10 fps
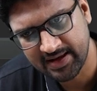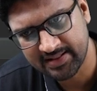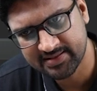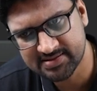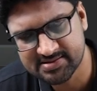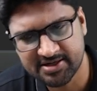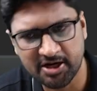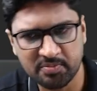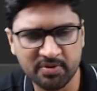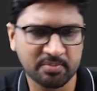Can this
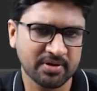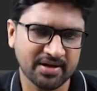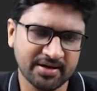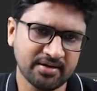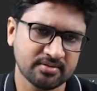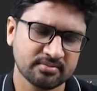statement be right?